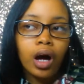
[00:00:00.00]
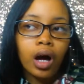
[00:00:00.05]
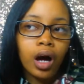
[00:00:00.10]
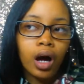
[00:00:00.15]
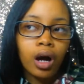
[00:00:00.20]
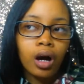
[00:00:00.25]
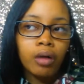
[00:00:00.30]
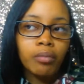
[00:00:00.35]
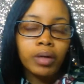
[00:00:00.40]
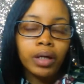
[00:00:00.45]

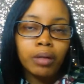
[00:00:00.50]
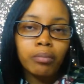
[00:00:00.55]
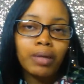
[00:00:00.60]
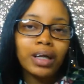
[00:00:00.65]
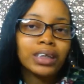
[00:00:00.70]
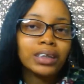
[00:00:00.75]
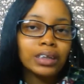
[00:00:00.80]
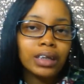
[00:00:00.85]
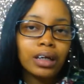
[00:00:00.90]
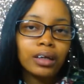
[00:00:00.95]
Um, and I'm
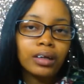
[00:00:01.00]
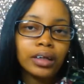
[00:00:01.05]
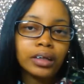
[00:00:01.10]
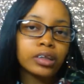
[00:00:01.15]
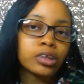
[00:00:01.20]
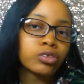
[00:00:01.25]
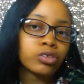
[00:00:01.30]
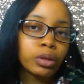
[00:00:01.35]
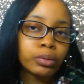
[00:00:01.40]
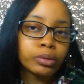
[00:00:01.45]
not saying that
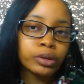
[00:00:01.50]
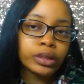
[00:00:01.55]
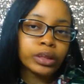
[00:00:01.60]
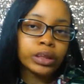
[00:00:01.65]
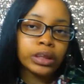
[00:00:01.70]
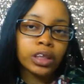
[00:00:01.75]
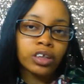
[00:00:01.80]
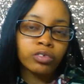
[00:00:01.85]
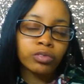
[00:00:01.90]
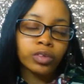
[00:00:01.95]
the scripture
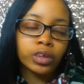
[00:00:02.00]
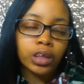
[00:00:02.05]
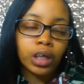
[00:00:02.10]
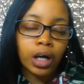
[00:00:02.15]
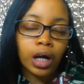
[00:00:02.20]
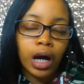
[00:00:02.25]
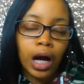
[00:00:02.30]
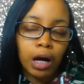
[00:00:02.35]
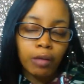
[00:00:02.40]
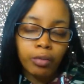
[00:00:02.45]
itself was
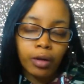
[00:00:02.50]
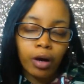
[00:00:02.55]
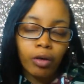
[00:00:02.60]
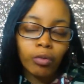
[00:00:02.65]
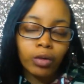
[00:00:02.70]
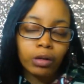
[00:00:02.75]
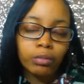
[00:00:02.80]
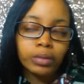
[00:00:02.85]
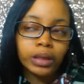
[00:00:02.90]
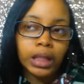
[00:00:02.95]
a cop-out.
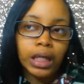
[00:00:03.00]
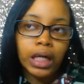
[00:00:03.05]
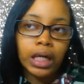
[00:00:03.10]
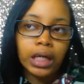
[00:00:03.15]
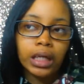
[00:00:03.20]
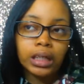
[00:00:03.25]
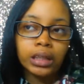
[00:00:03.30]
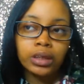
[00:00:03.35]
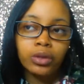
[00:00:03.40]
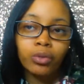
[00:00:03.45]
What I'm
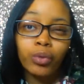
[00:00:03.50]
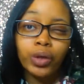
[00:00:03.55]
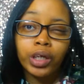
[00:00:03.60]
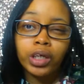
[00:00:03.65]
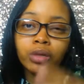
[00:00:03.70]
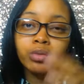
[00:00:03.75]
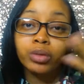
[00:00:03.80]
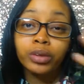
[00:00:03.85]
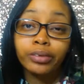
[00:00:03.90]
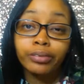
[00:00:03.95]
saying is the way
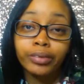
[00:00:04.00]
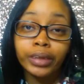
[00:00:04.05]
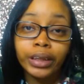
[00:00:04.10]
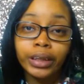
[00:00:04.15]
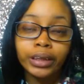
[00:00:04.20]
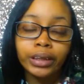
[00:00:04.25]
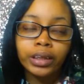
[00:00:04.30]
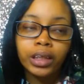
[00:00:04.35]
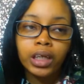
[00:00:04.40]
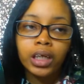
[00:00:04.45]
it was
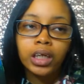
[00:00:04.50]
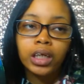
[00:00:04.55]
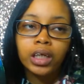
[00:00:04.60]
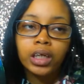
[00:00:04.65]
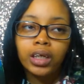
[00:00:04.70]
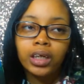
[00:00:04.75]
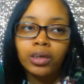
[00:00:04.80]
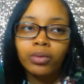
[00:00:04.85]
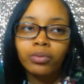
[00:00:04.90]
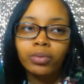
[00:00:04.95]
written.
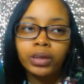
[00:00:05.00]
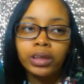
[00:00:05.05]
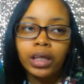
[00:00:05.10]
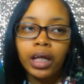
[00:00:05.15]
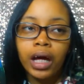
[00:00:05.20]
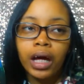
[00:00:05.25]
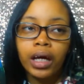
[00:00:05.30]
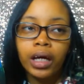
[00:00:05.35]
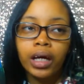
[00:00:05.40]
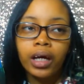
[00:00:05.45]
It was
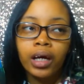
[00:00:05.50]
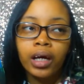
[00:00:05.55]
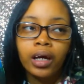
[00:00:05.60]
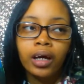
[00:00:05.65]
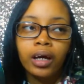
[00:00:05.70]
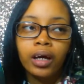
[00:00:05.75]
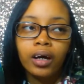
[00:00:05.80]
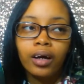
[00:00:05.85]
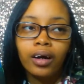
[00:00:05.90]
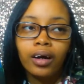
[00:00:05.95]
like,
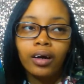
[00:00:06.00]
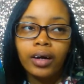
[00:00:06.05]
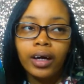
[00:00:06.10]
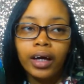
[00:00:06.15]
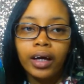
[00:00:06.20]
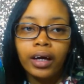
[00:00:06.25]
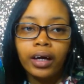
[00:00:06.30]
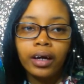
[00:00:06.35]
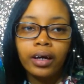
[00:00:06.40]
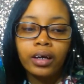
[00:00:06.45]

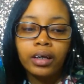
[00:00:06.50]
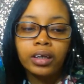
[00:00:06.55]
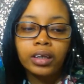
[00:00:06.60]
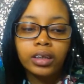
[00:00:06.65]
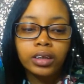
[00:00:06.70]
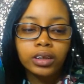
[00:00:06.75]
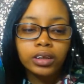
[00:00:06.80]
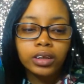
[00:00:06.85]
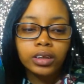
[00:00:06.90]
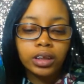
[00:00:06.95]
okay,
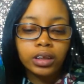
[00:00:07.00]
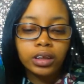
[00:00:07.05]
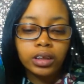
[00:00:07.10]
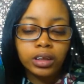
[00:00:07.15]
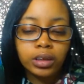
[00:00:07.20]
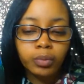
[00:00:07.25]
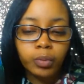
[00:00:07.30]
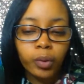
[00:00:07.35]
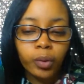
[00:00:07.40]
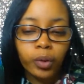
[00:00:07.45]
Jesus
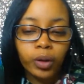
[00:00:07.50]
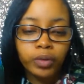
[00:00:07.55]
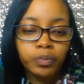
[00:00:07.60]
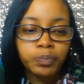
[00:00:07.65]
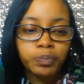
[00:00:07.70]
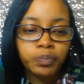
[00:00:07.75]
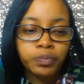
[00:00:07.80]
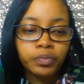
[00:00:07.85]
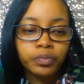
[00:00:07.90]
is born.